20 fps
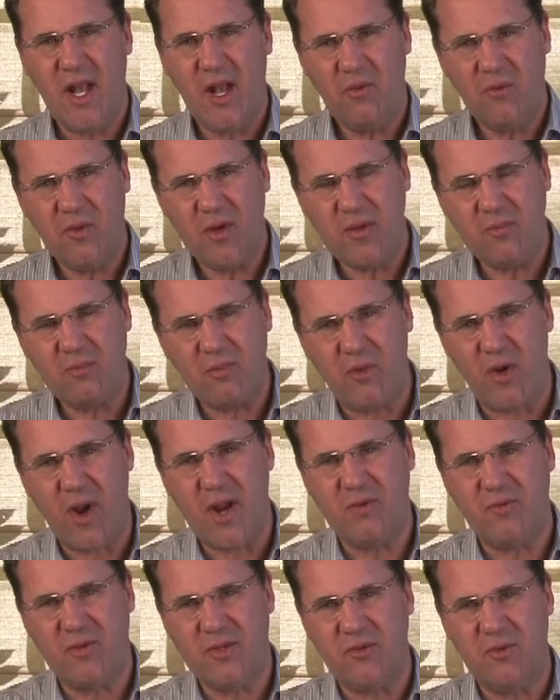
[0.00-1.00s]
I want to
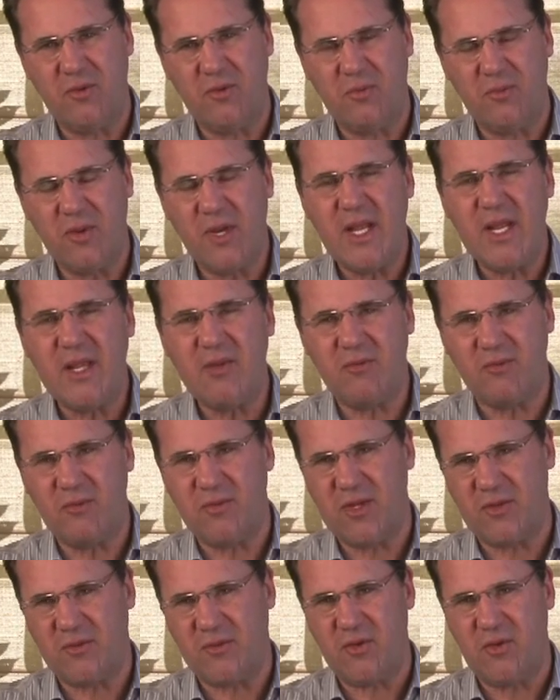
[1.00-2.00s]
pray with you, believe
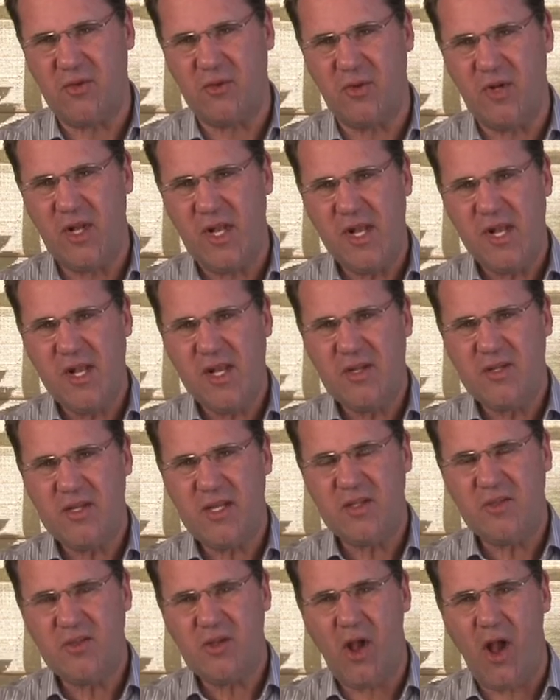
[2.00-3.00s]
with you,
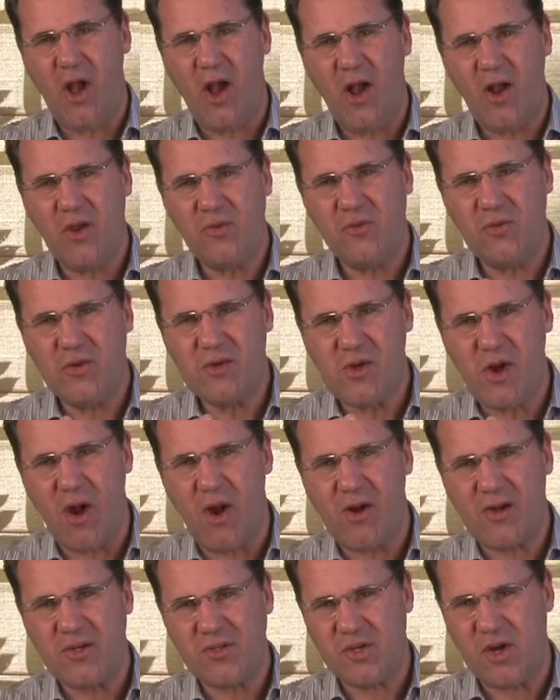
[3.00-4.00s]
that God will
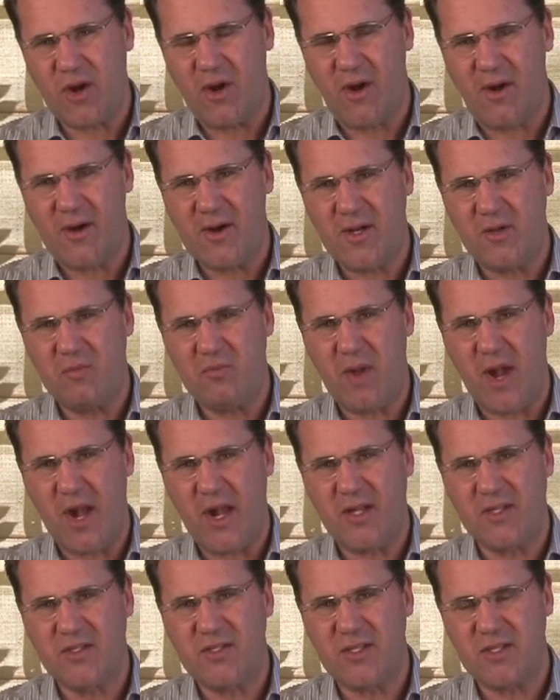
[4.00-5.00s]
guard your heart and
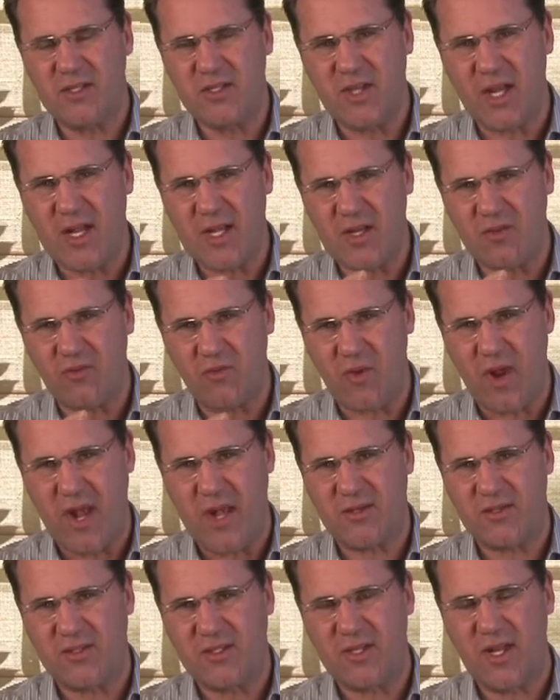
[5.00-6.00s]
mind to stay at
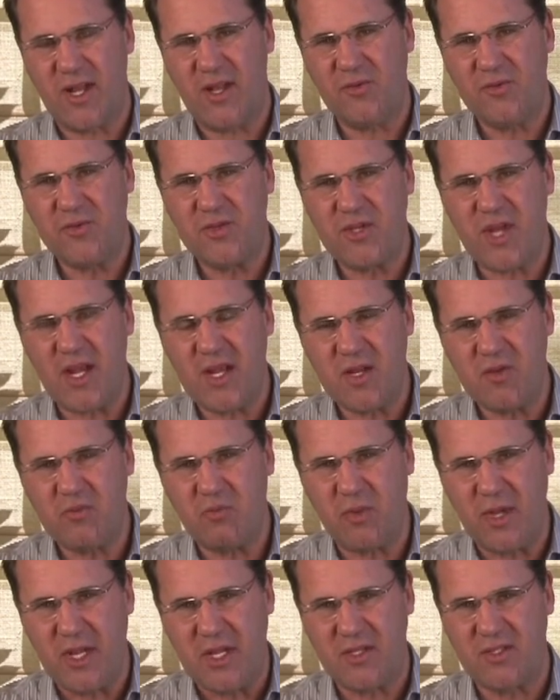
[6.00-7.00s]
rest and stay
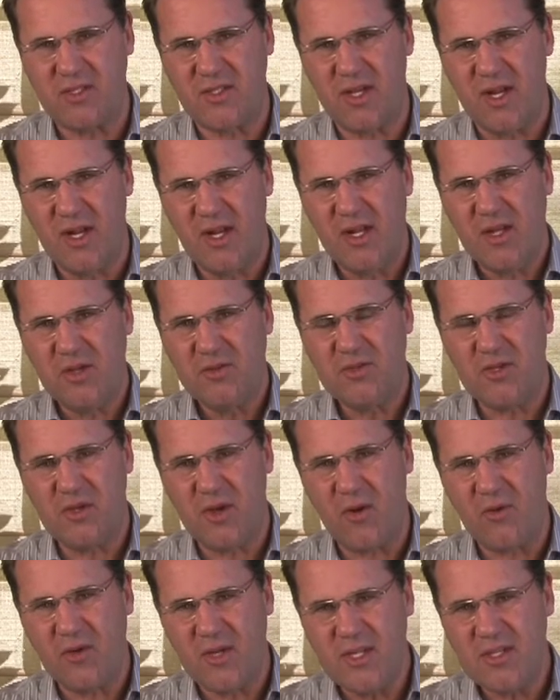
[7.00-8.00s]
at peace, to
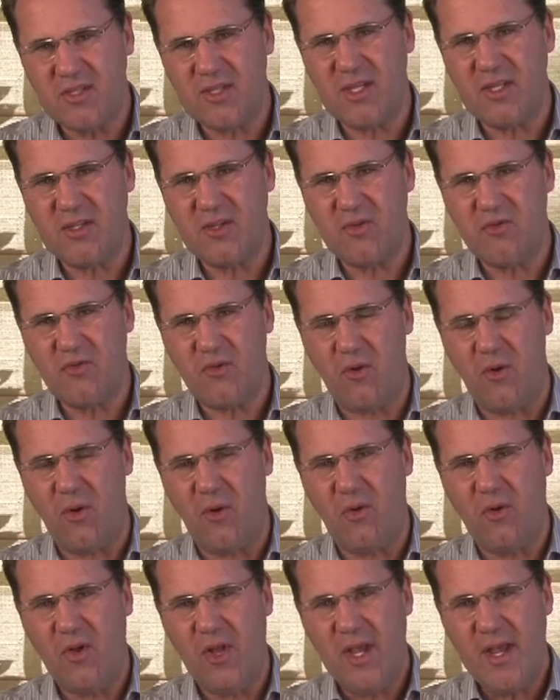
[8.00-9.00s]
know he's in
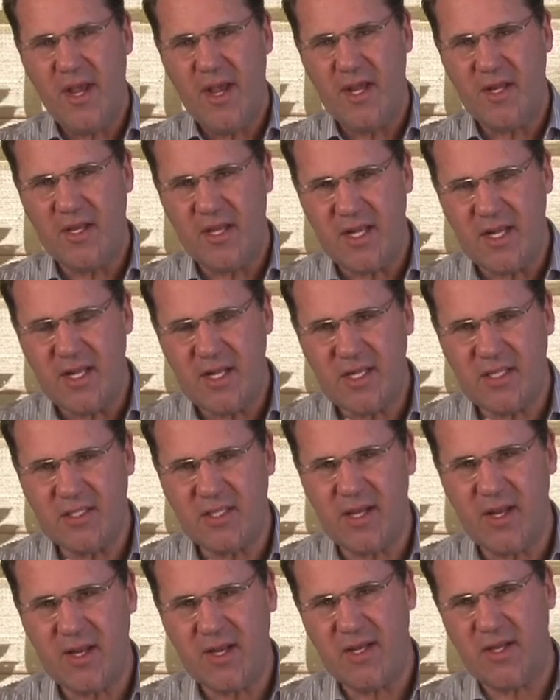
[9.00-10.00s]
control and he
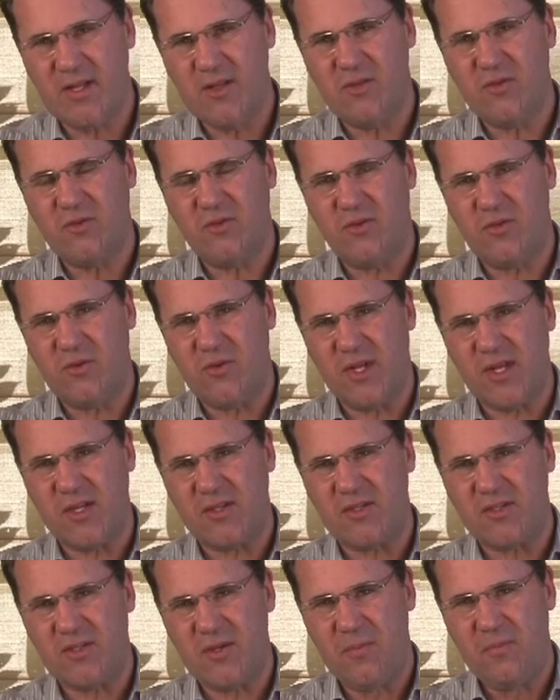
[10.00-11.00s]
is leading you through
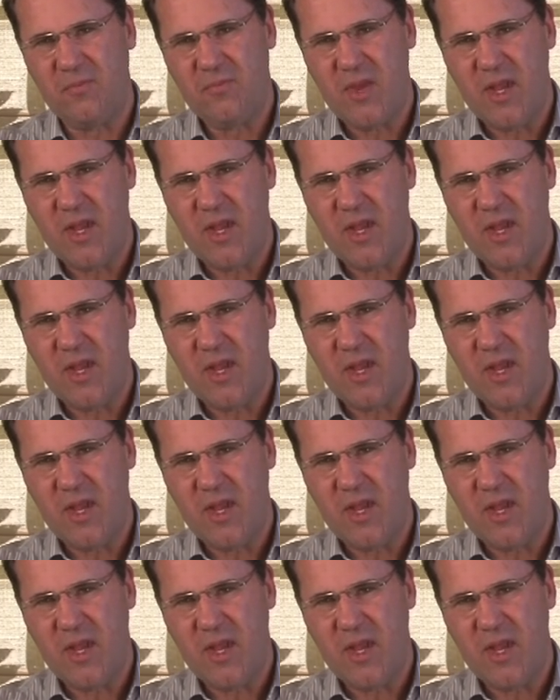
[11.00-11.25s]
this.